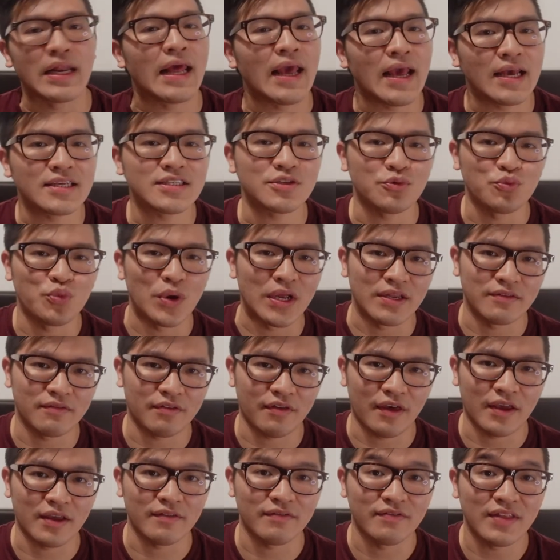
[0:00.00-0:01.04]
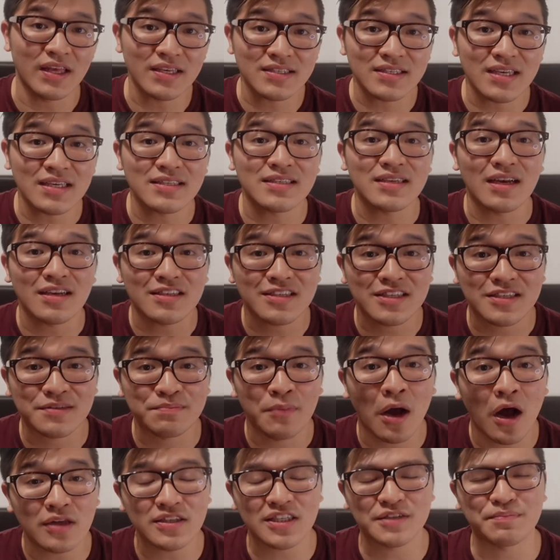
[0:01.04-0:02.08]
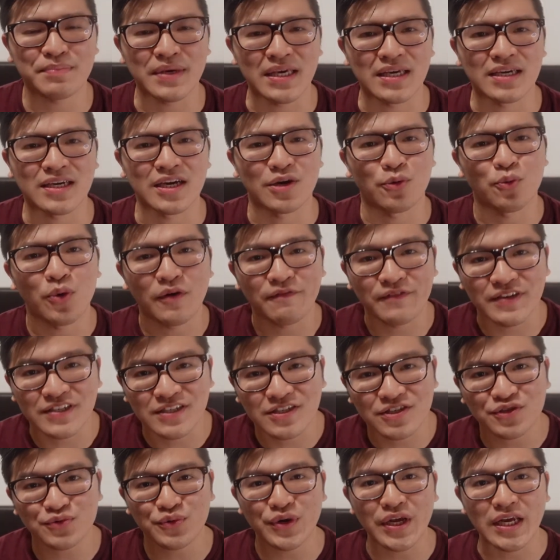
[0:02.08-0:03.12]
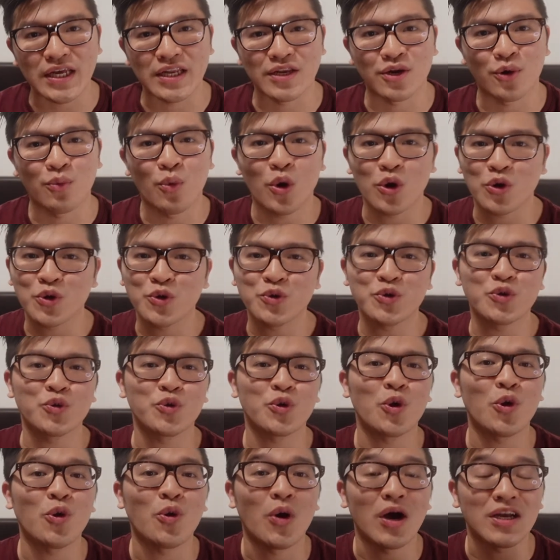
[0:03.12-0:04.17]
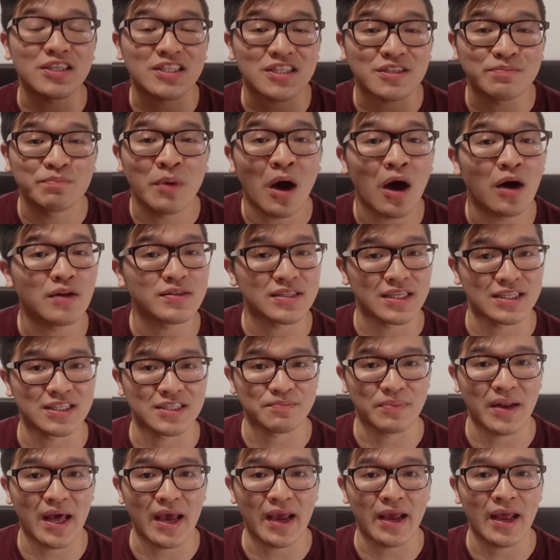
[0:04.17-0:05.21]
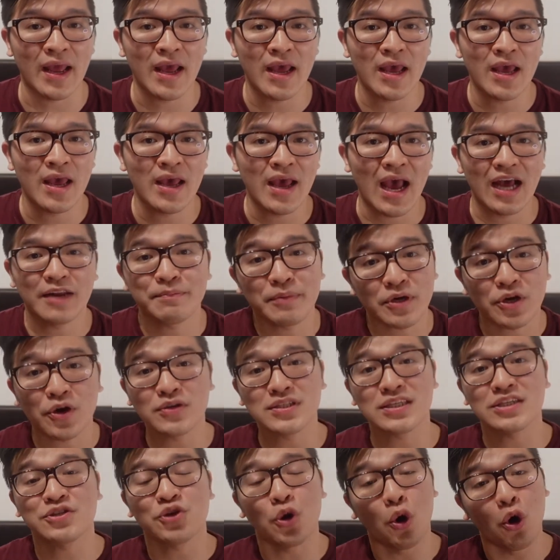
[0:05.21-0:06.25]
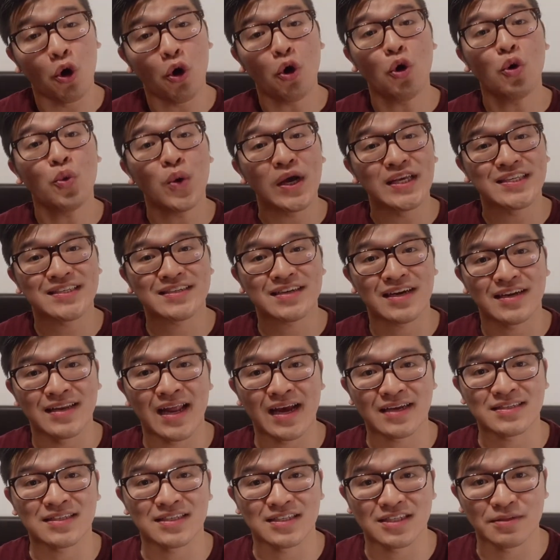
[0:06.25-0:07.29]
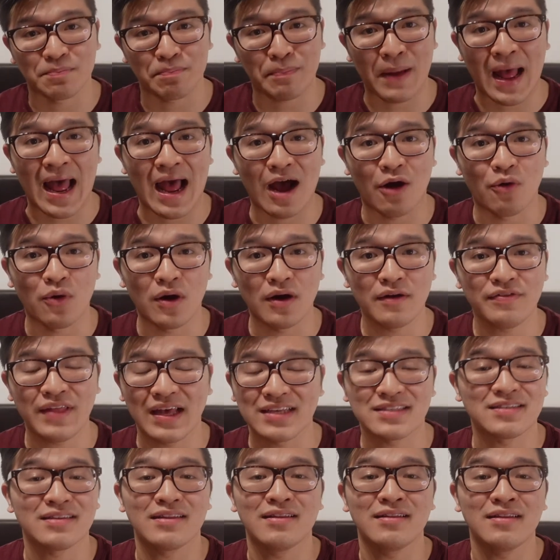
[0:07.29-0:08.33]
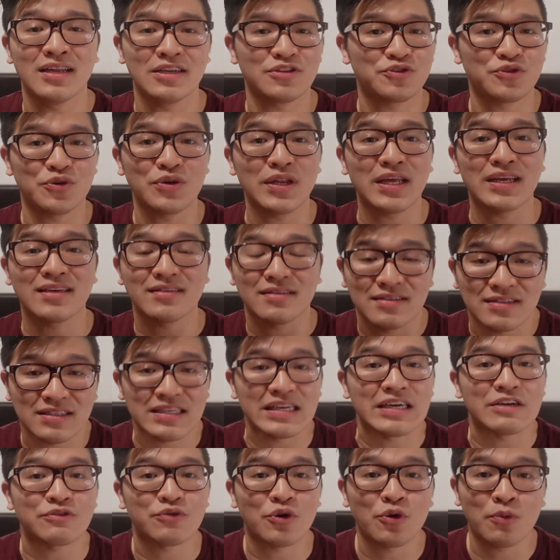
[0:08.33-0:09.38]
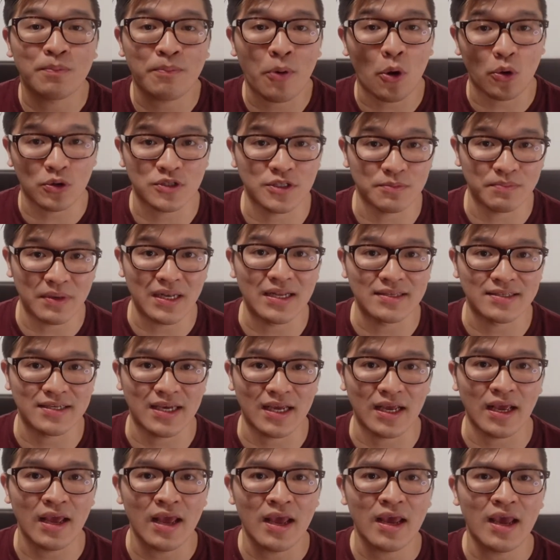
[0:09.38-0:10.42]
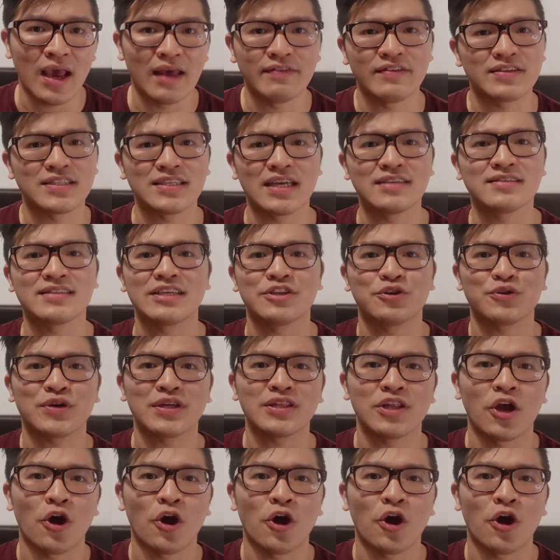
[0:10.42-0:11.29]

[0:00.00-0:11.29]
here's a weird thing, this is a smart speaker with a screen, or what Google call a smart display, and because it's always connected to power, there's literally zero portability, in the sense that you can